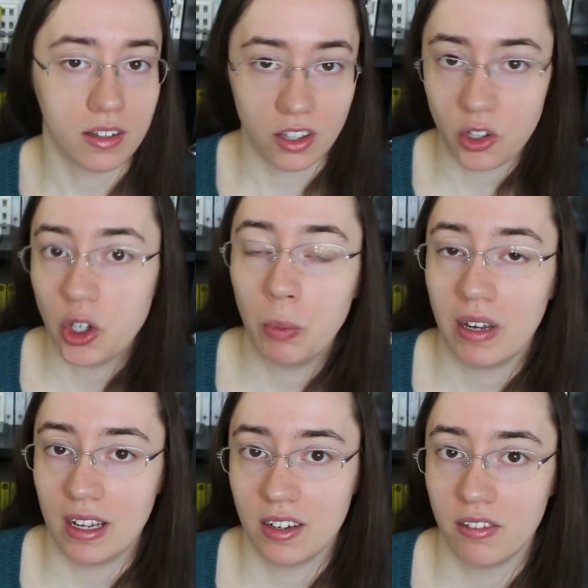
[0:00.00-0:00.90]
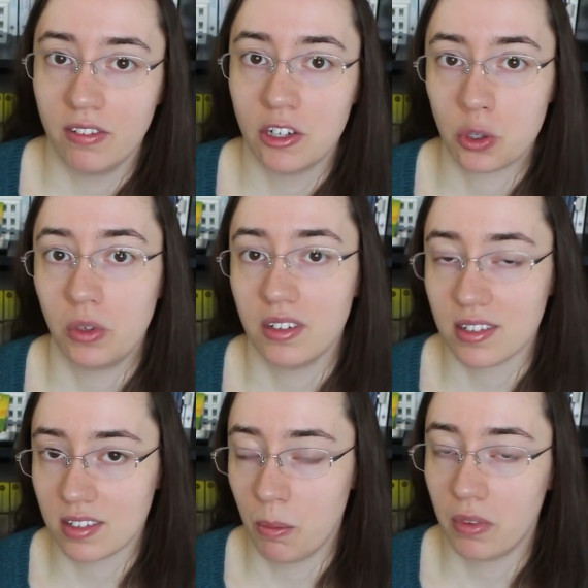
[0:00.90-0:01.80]
the human individual to
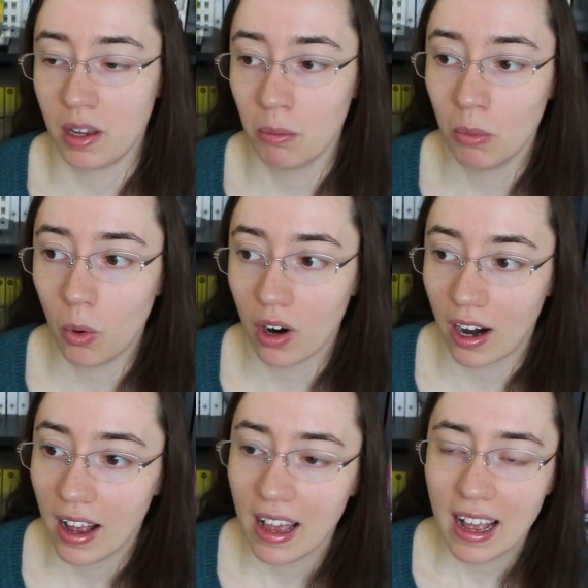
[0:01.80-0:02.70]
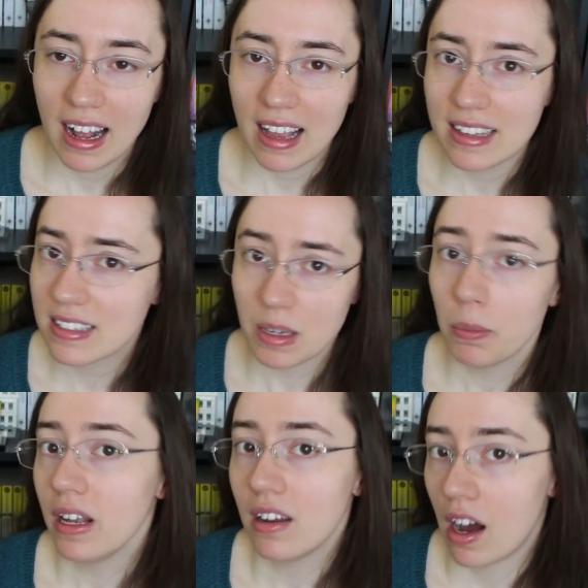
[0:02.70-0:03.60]
something more? is
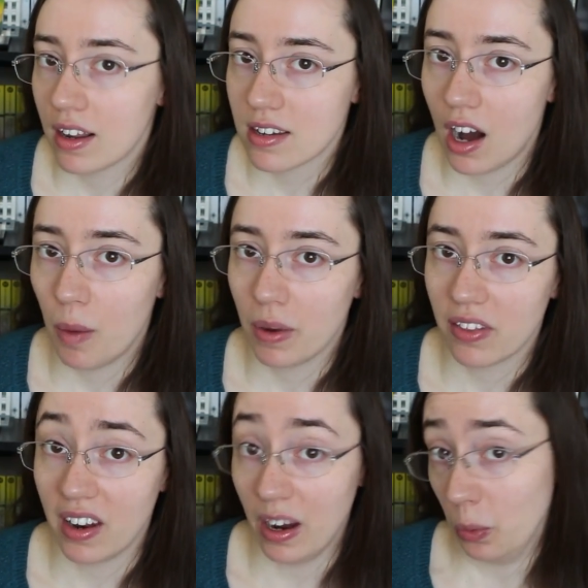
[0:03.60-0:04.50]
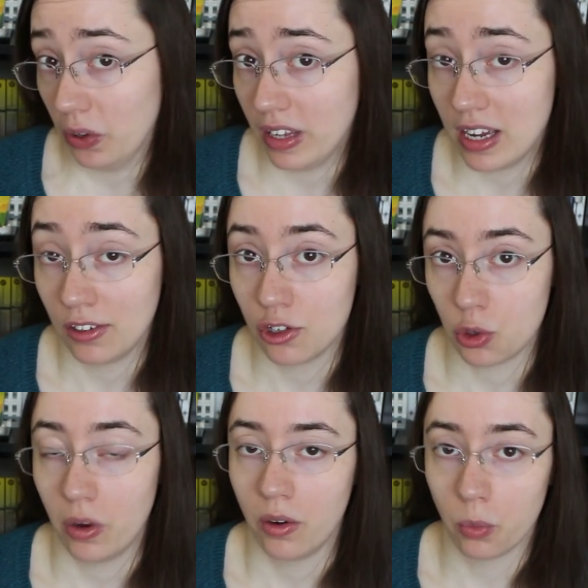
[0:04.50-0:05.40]
simply not a topic that I really
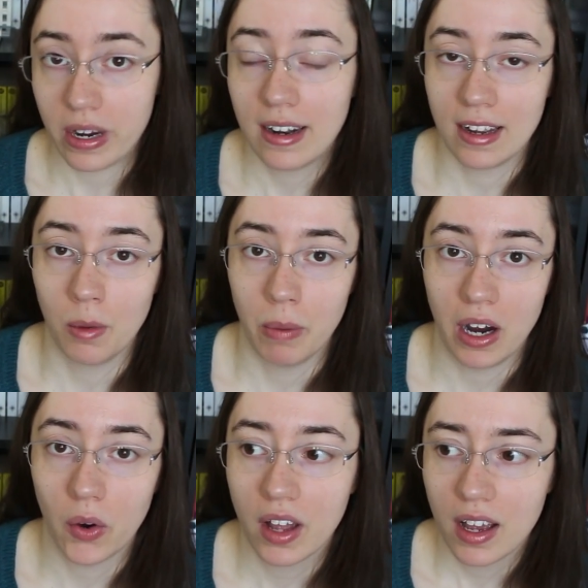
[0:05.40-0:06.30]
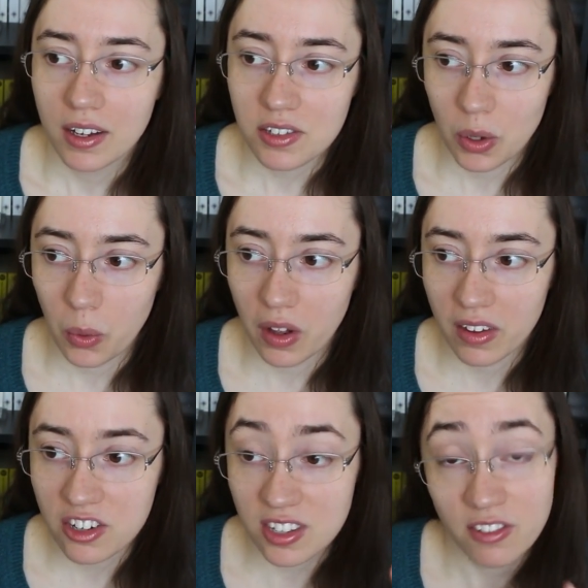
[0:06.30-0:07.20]
enjoy reading about. So
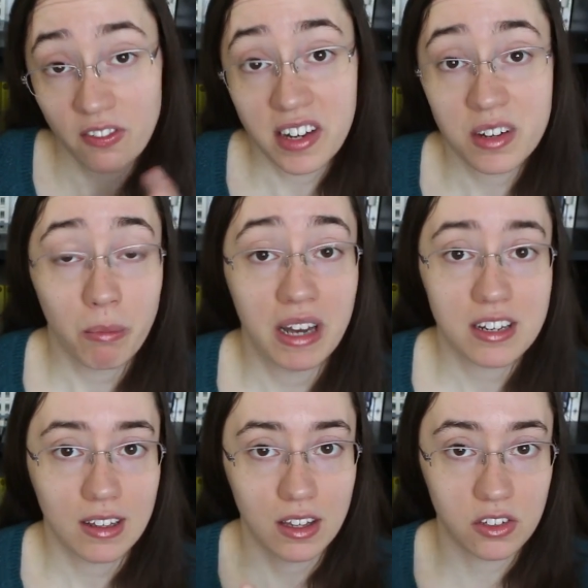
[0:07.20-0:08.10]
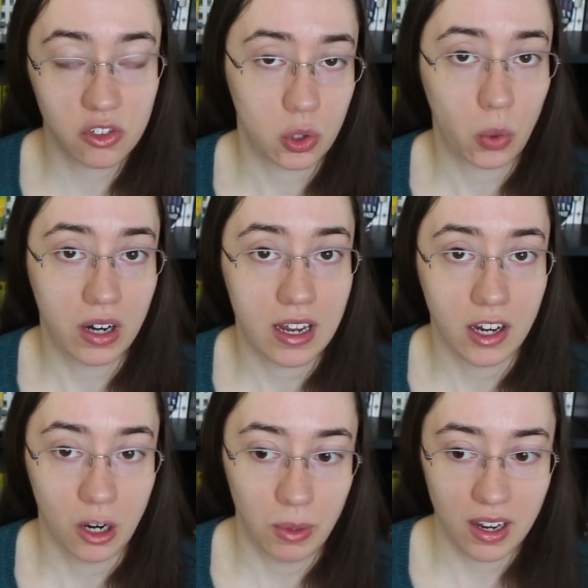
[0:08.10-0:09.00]
just fundamentally the story
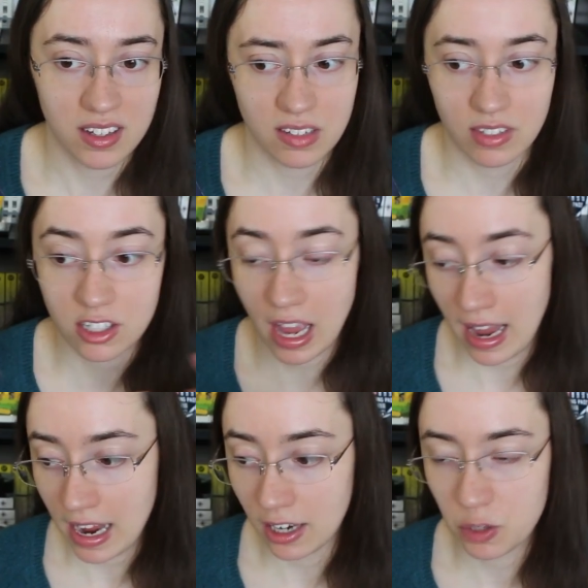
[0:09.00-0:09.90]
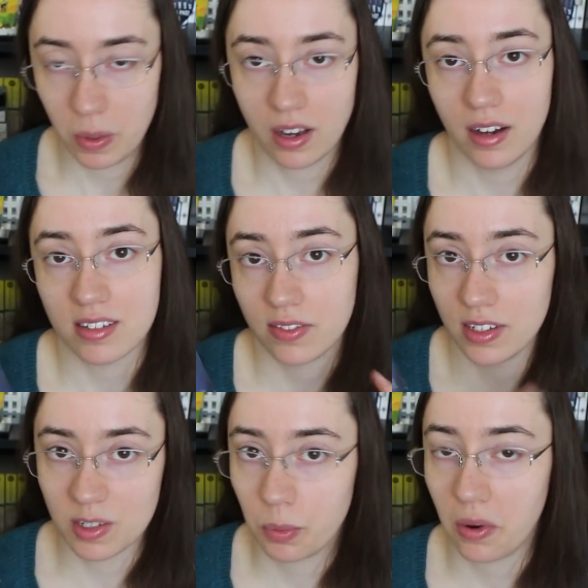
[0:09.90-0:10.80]
here, because of its age, because of
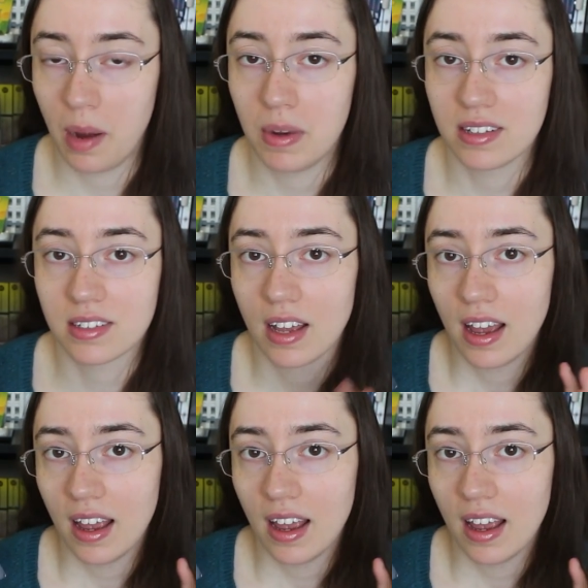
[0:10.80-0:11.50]
its premise,